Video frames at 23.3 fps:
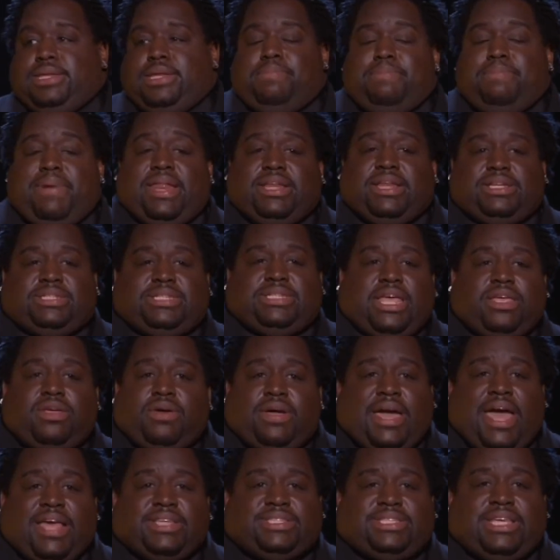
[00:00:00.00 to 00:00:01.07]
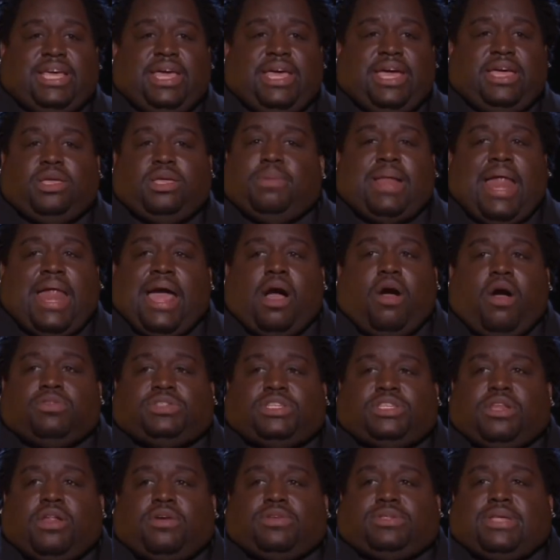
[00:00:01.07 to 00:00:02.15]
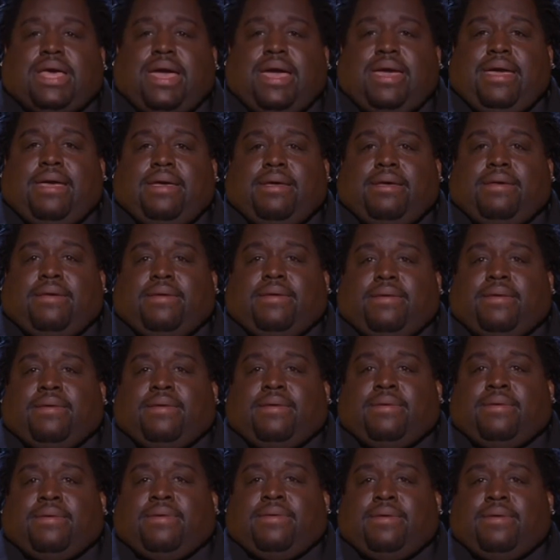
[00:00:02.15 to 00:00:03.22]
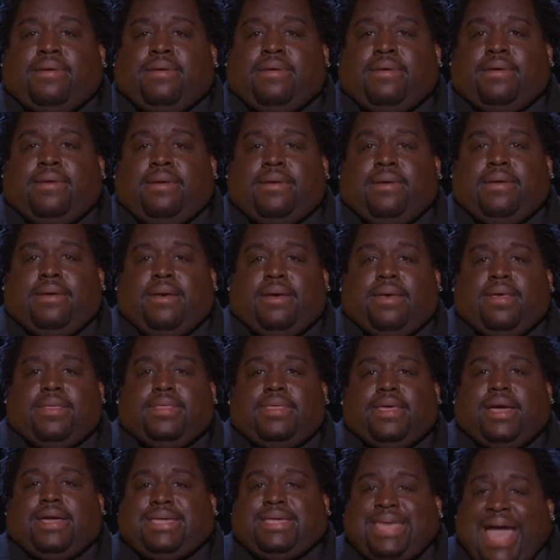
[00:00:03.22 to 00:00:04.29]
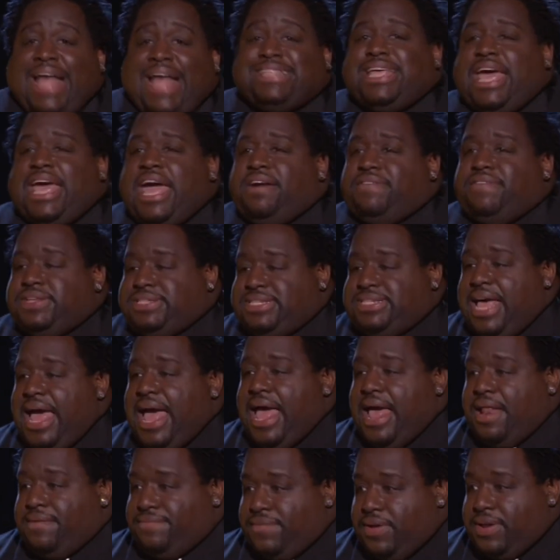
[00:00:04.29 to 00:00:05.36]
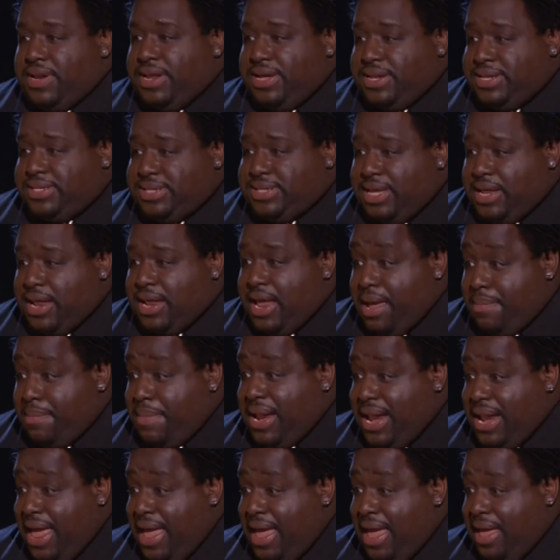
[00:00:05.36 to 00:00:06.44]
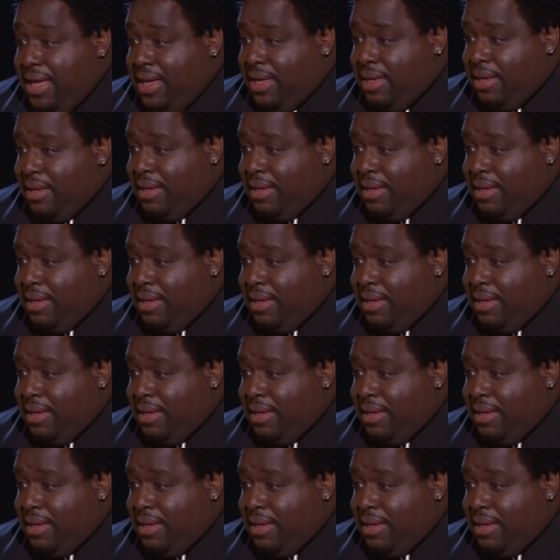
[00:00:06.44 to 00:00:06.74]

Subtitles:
The manager say, you can't sit here. You be like, I don't see no sign. You got to have a sign for a nigga to sit there. Am I lying?